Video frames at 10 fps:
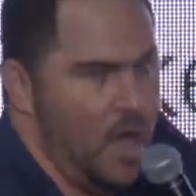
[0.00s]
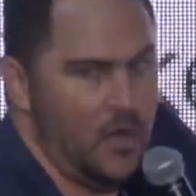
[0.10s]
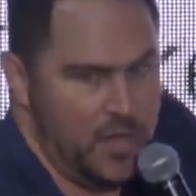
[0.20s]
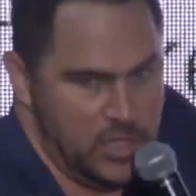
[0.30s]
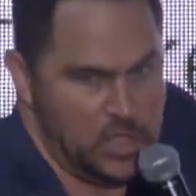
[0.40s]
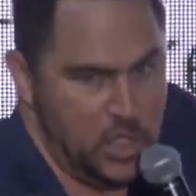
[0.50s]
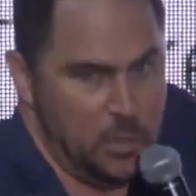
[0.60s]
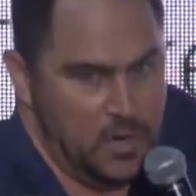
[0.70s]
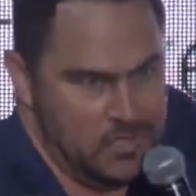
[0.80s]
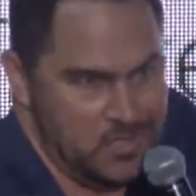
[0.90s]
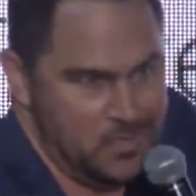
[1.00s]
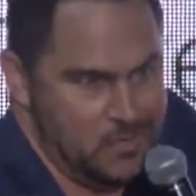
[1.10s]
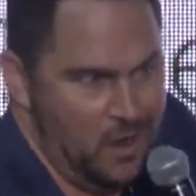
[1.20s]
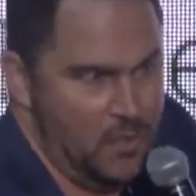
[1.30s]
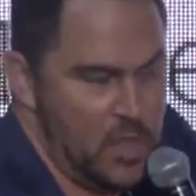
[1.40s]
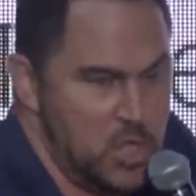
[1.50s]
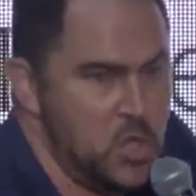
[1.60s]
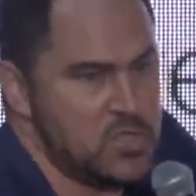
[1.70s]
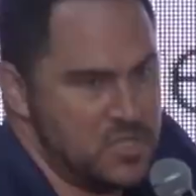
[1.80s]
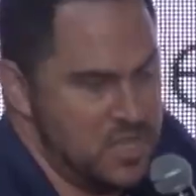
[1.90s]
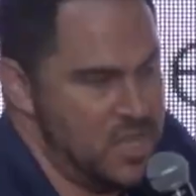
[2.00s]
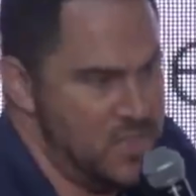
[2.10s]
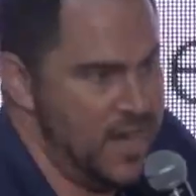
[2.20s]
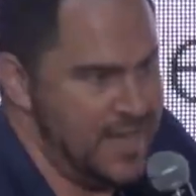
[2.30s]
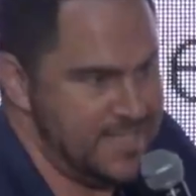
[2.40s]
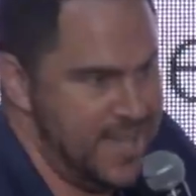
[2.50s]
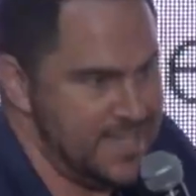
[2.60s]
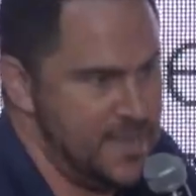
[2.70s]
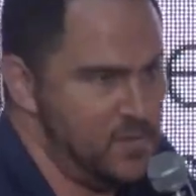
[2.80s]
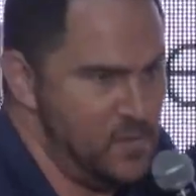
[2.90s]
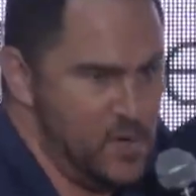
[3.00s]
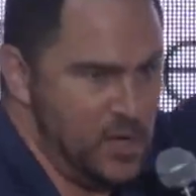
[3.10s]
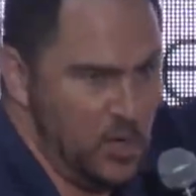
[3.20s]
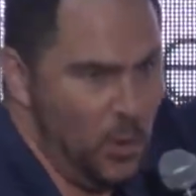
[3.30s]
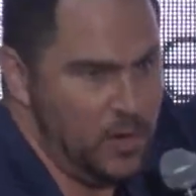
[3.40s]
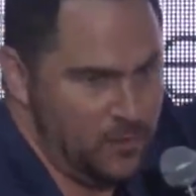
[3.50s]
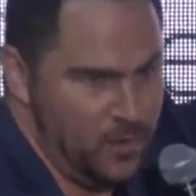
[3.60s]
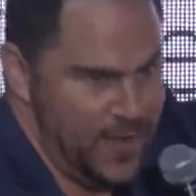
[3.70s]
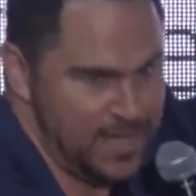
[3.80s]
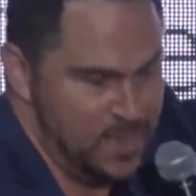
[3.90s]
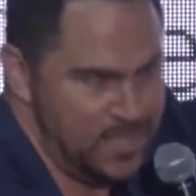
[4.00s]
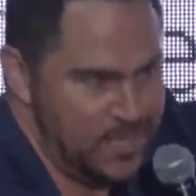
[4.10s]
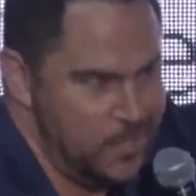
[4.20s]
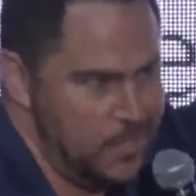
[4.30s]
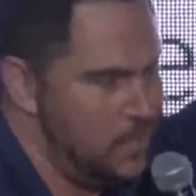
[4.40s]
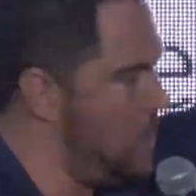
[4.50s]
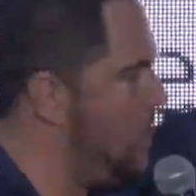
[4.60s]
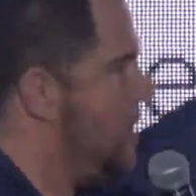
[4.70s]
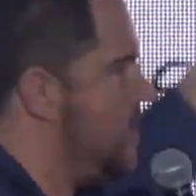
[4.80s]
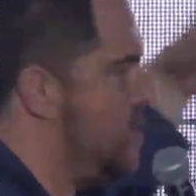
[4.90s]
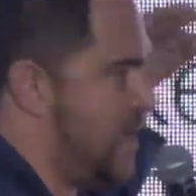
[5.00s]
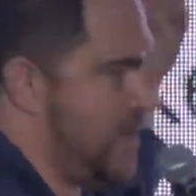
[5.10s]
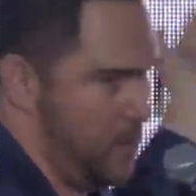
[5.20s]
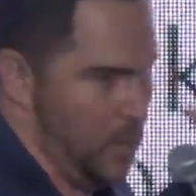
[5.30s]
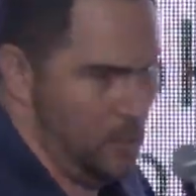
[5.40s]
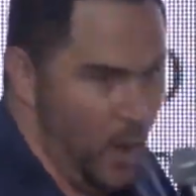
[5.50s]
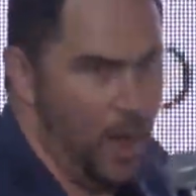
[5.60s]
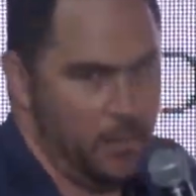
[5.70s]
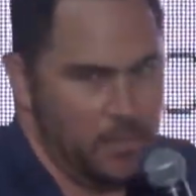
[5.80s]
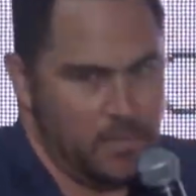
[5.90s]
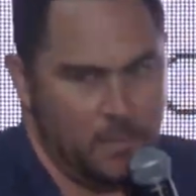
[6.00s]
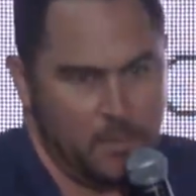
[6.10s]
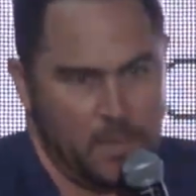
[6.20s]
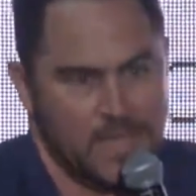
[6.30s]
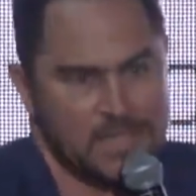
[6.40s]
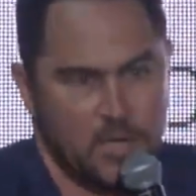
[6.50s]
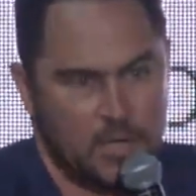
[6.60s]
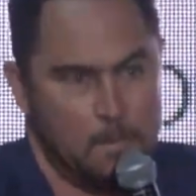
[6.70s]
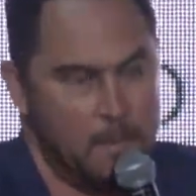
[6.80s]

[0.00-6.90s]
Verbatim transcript: all the consumers, all the users in the United States, even if you ignore it for investment, you're going to have a real problem because your